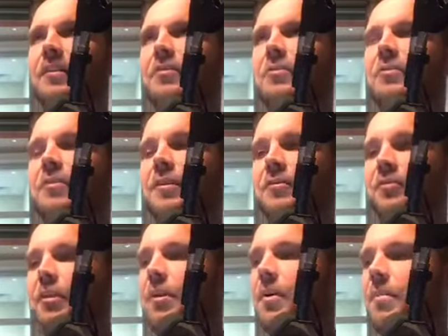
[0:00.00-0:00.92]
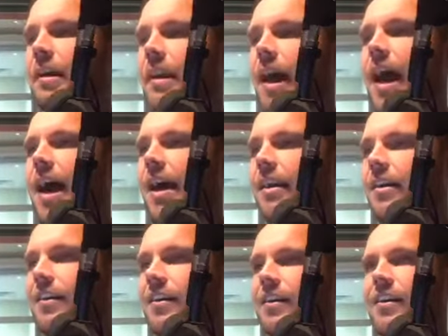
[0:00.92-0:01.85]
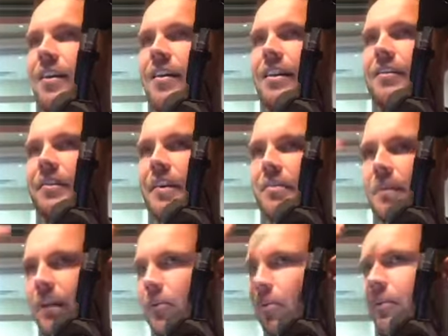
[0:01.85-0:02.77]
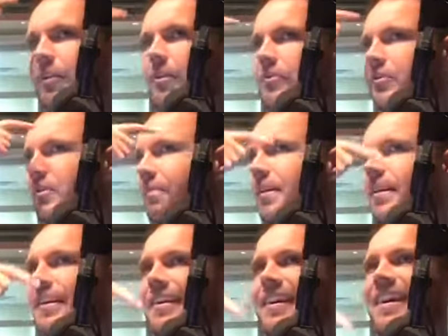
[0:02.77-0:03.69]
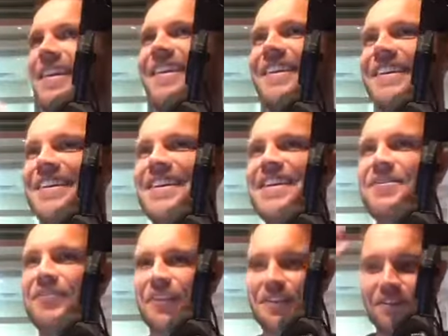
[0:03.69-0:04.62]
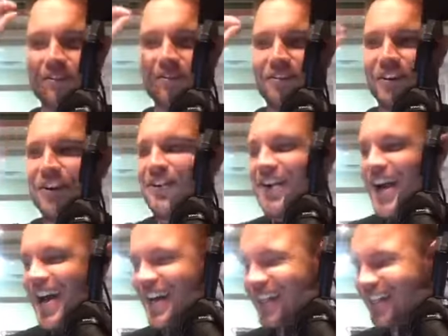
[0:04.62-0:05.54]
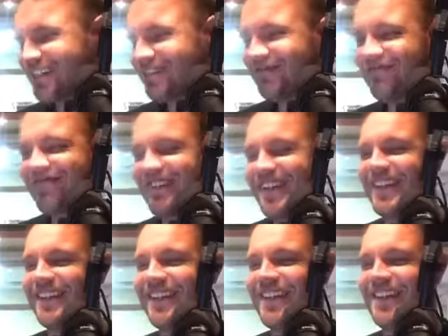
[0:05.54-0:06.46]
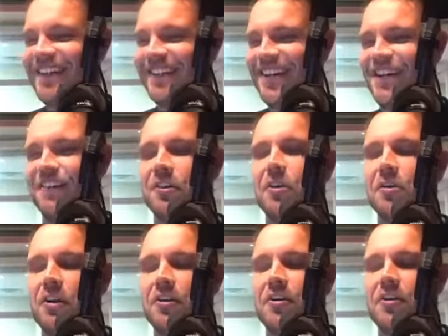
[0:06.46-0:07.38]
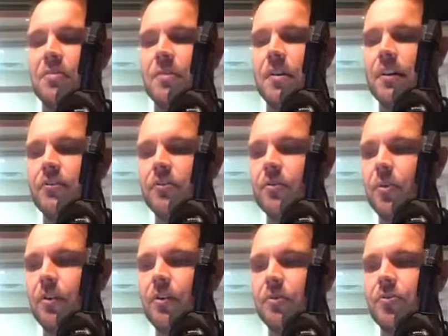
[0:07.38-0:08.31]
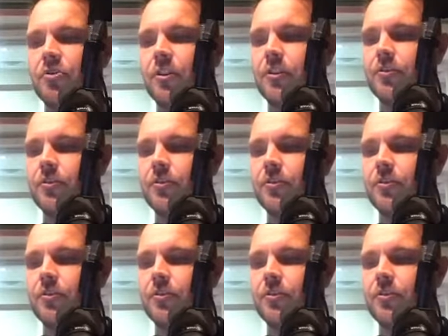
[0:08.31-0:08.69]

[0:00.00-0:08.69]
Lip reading: 2-3 years ago, I made a hat that said "Make North Hills Community Again." It's like a little trucker hat. And yeah, no longer community, just North Hills Church.